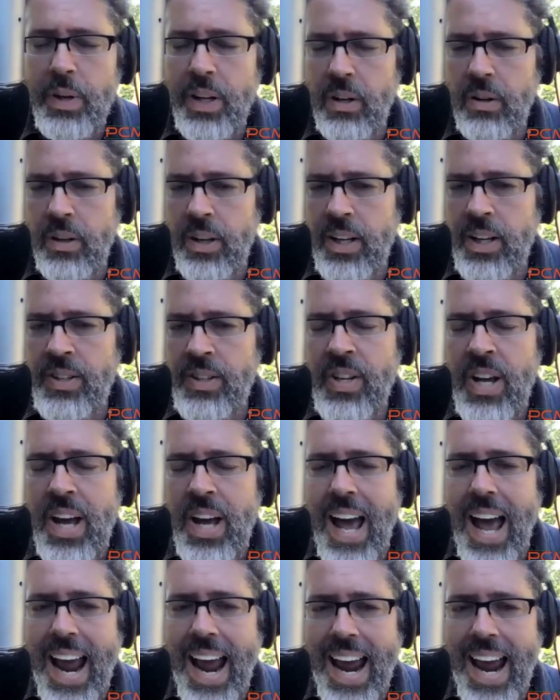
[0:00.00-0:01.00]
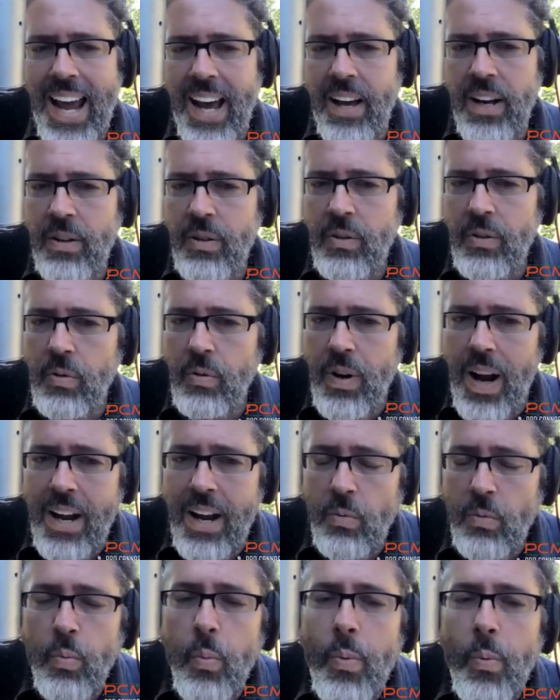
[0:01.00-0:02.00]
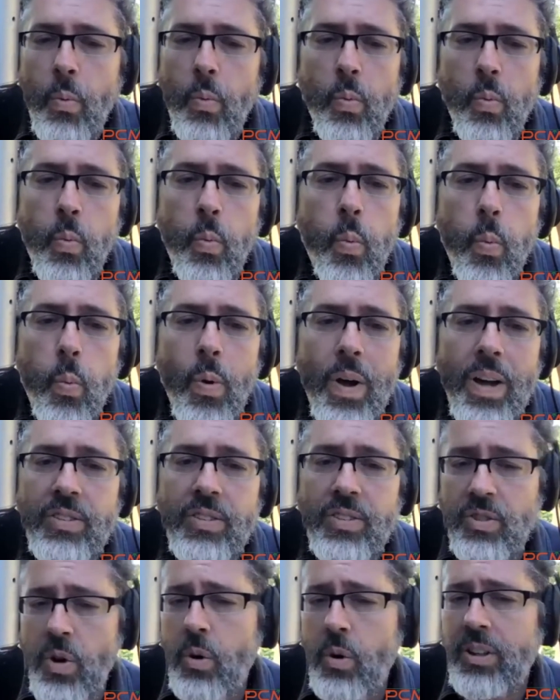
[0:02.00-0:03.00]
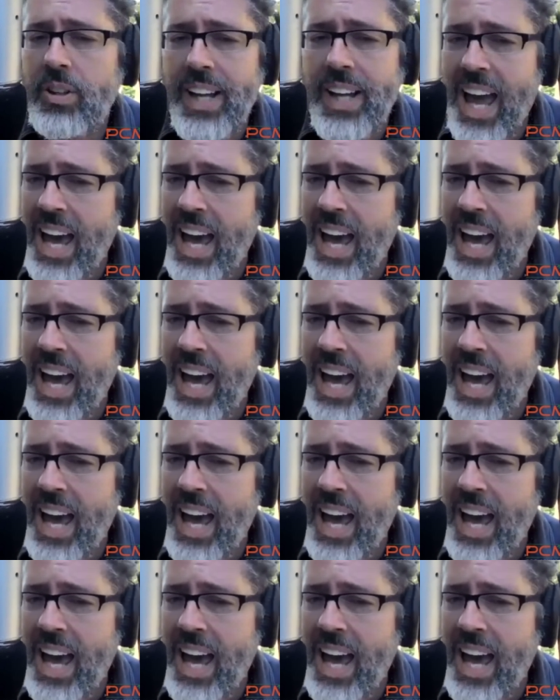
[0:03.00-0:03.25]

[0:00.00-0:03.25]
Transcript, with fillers: periods, and and historically,